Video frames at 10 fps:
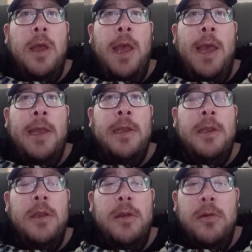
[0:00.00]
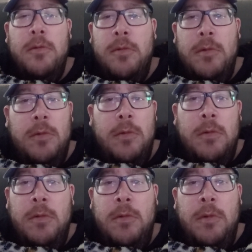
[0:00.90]
and
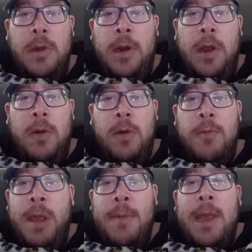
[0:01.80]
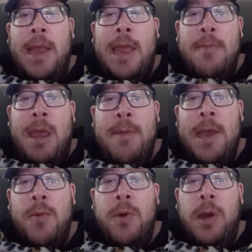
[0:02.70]
you know maybe and then maybe
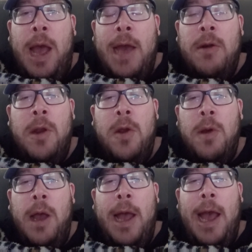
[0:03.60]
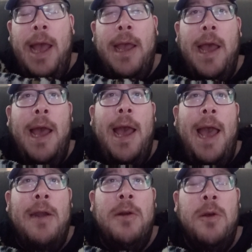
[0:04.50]
I I don't know I I
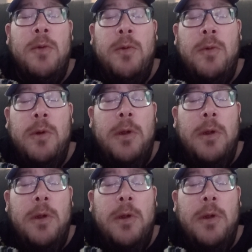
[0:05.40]
I don't know